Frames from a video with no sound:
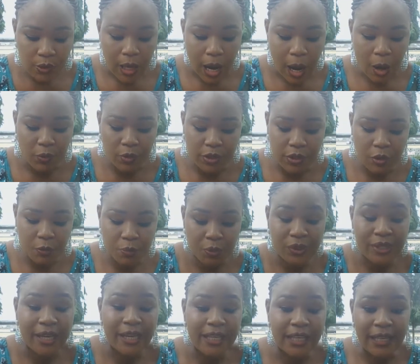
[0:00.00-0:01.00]

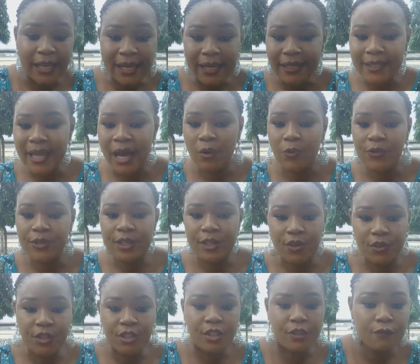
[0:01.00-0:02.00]
a link that will take
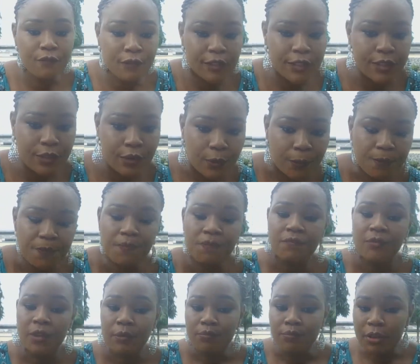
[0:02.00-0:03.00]
you to the video
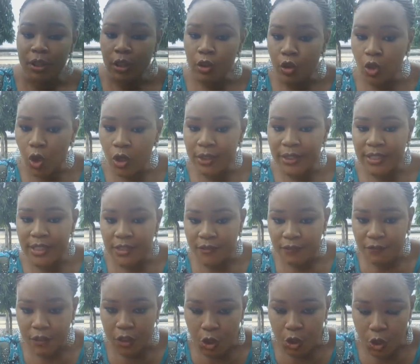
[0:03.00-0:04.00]
below this
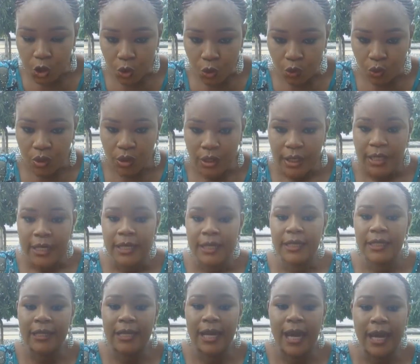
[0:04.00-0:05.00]
video.
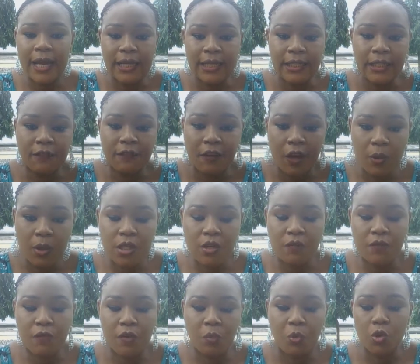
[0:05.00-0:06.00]
Either if you are watching
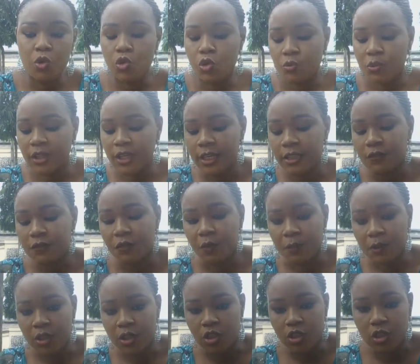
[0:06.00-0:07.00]
from YouTube, you get it from
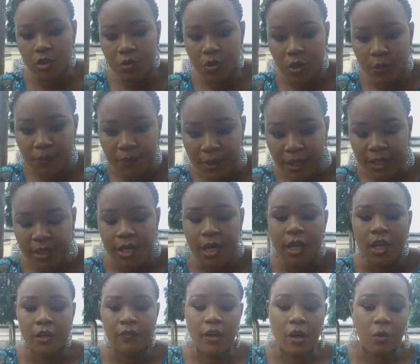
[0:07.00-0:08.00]
the description page.
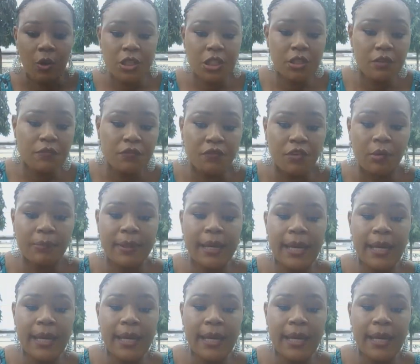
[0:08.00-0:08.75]
If you are watching from